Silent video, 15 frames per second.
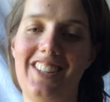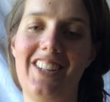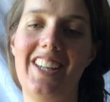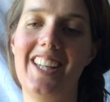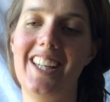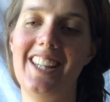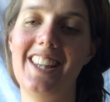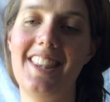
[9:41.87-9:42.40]

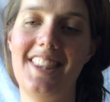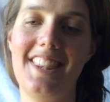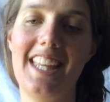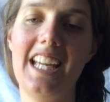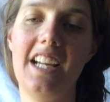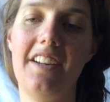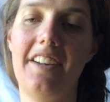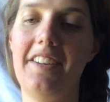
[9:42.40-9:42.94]
I
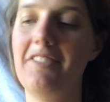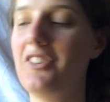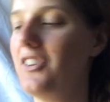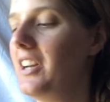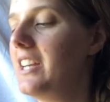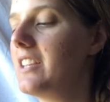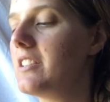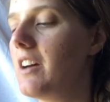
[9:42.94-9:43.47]
think
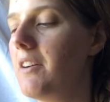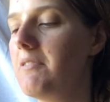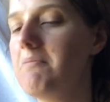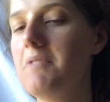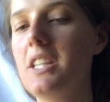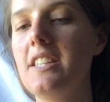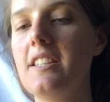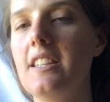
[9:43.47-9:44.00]
I'm
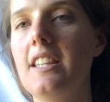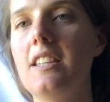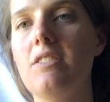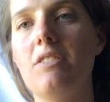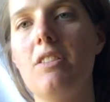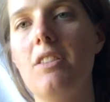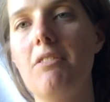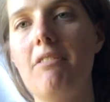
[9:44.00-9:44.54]
knitting these
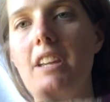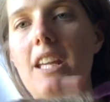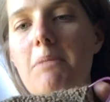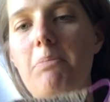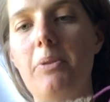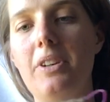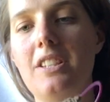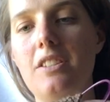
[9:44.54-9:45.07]
on
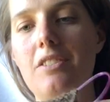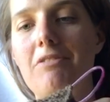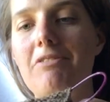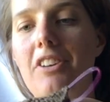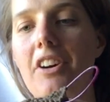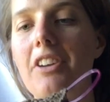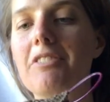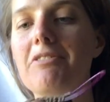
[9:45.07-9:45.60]

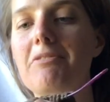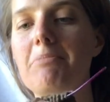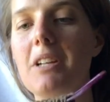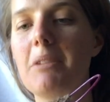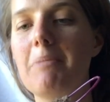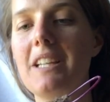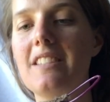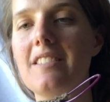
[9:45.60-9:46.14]
3.25
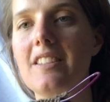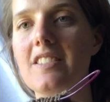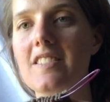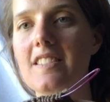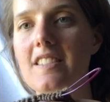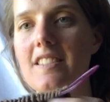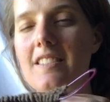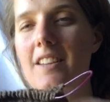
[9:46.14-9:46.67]

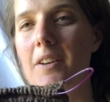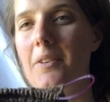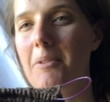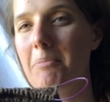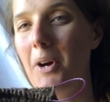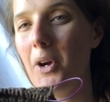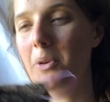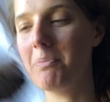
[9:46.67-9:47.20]
millimeters, so
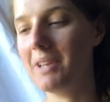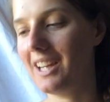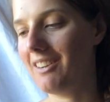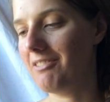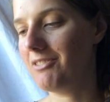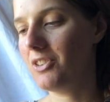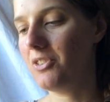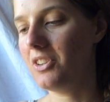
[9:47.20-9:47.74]
I'm hoping
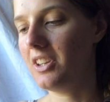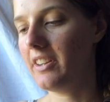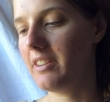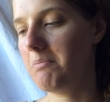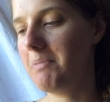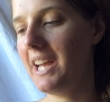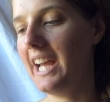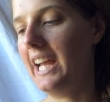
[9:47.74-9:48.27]
I've got
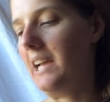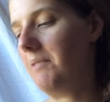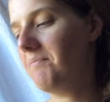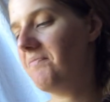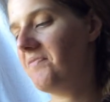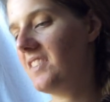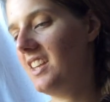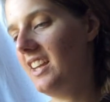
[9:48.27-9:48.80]
another pair
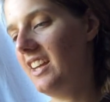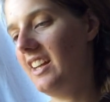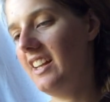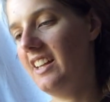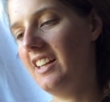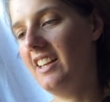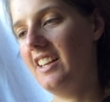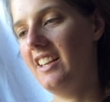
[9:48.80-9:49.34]

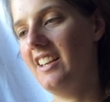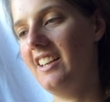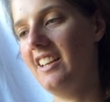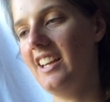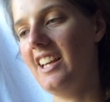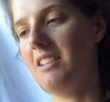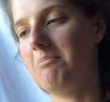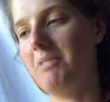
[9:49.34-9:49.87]

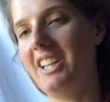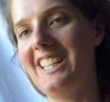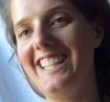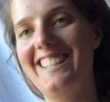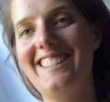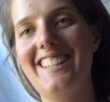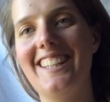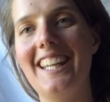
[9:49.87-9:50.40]
in my
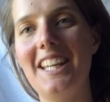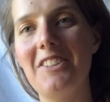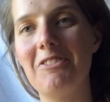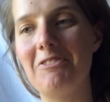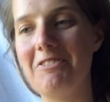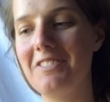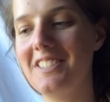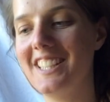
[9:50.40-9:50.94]
knitting
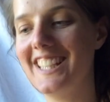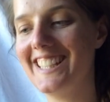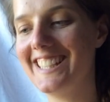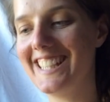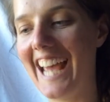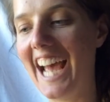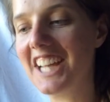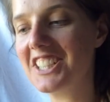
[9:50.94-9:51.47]
needle
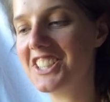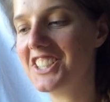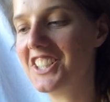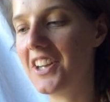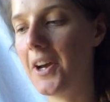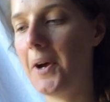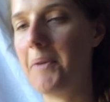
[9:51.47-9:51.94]
stash.